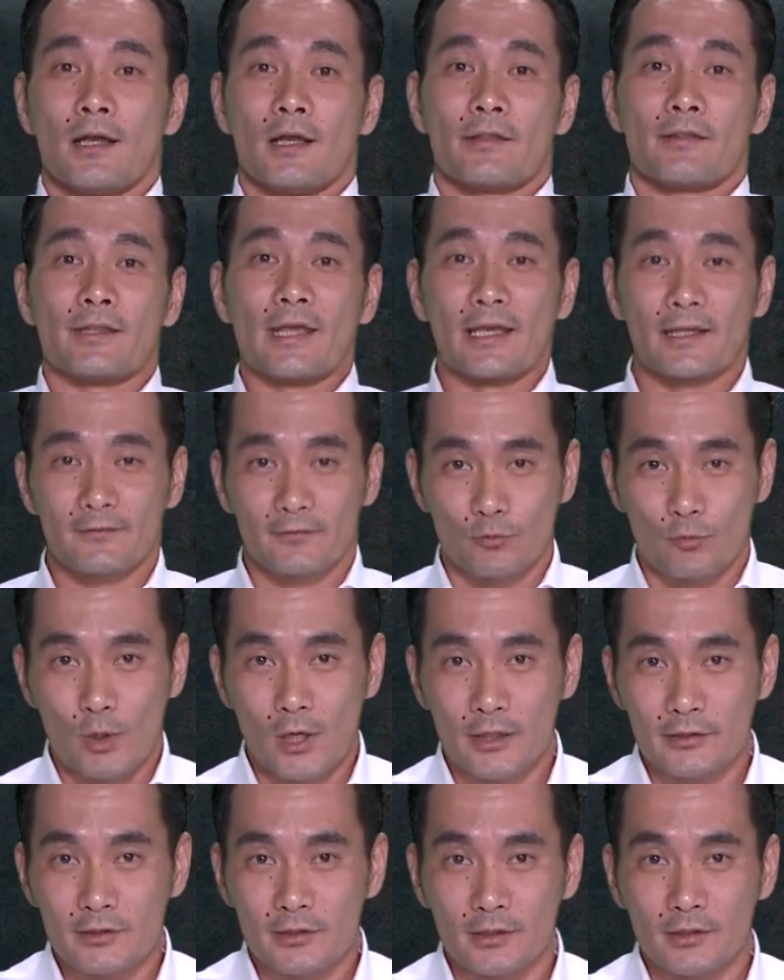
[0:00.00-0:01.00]
Thanks for
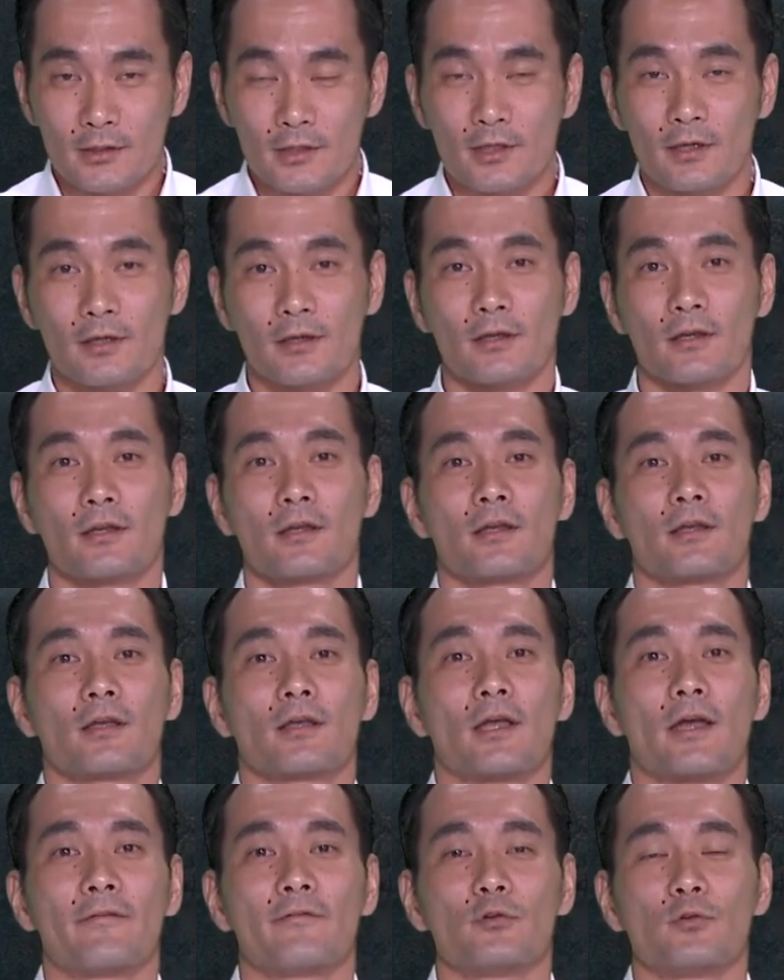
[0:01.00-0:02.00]
watching.
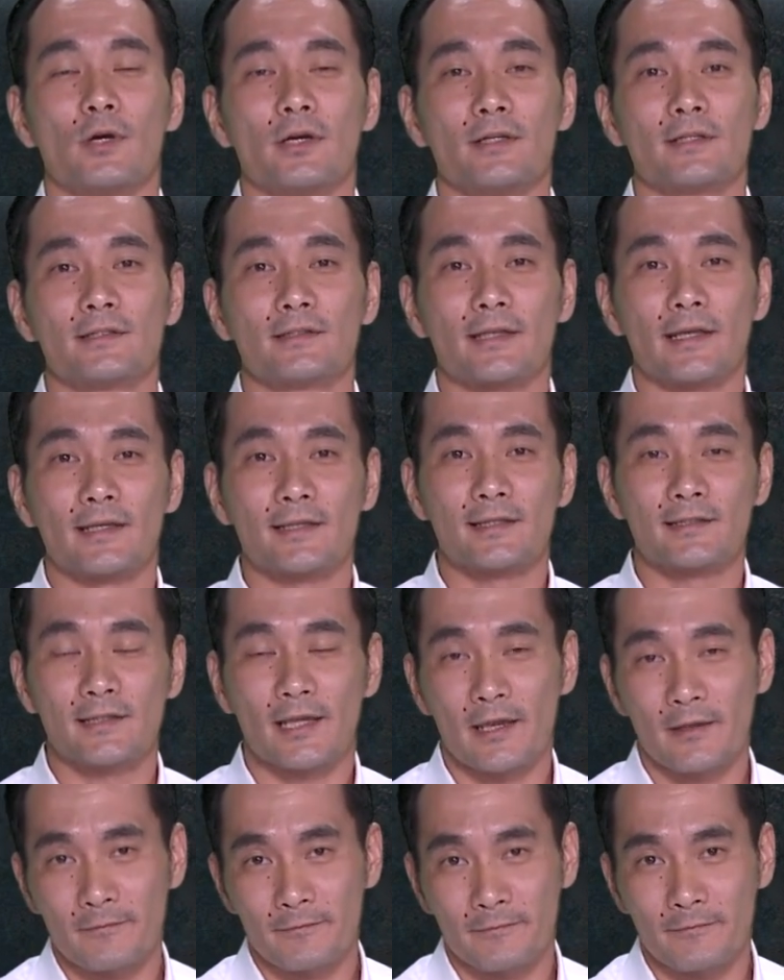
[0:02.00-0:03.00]
Everyone stay
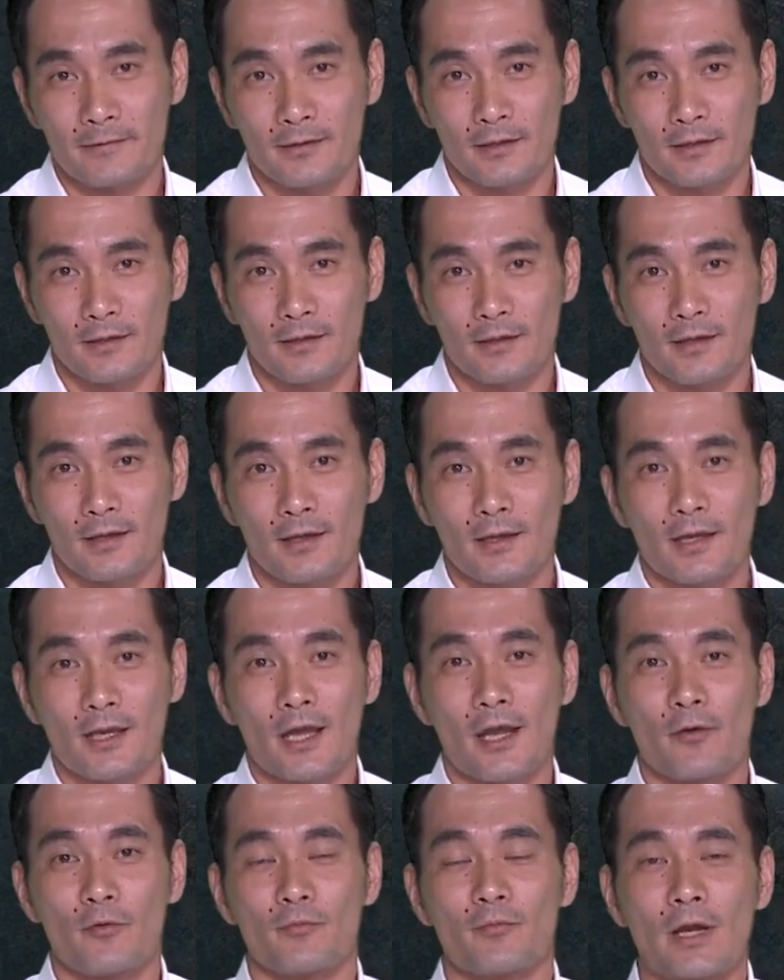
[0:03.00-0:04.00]
safe.
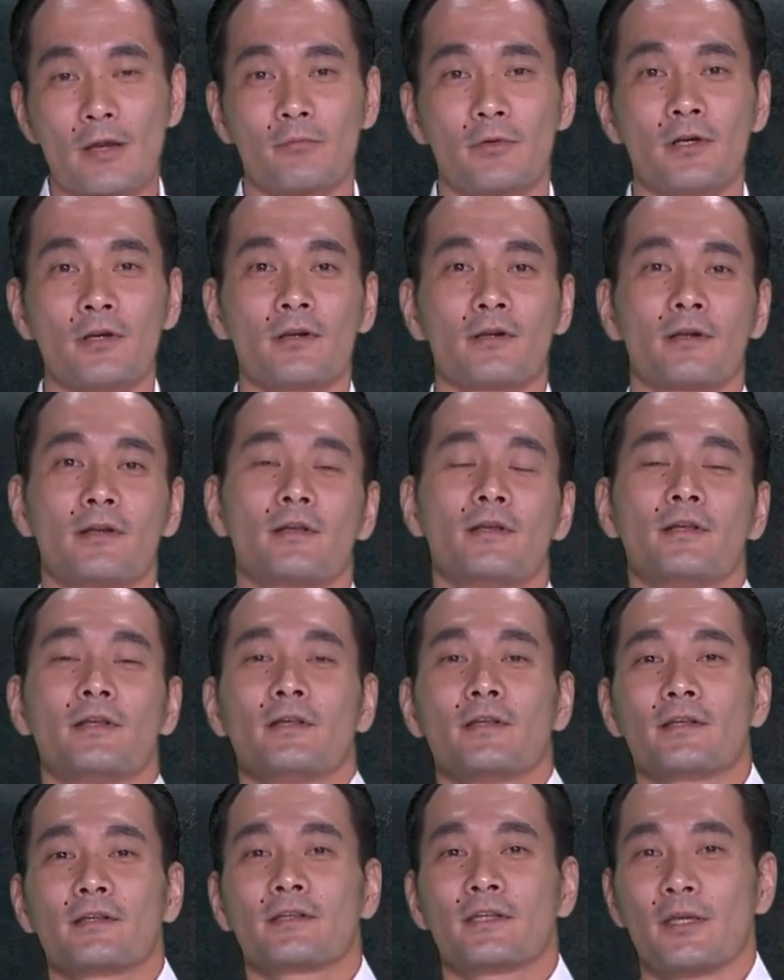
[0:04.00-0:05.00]
And remember,
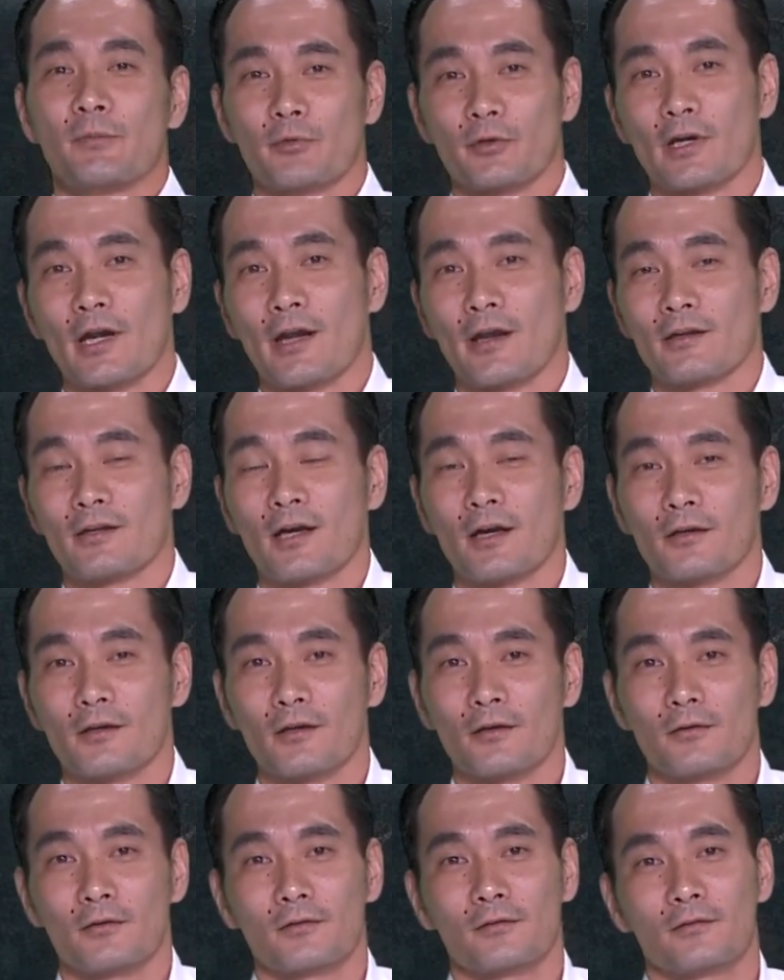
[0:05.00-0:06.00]
keep your eye on
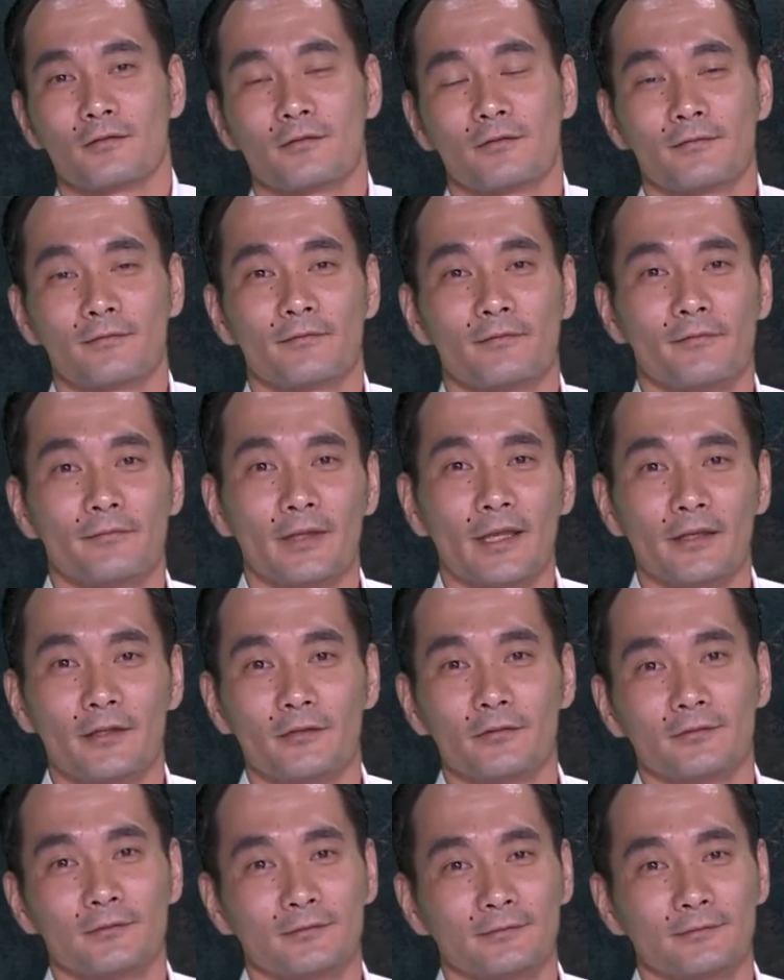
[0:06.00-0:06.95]
Hakko. Thank you.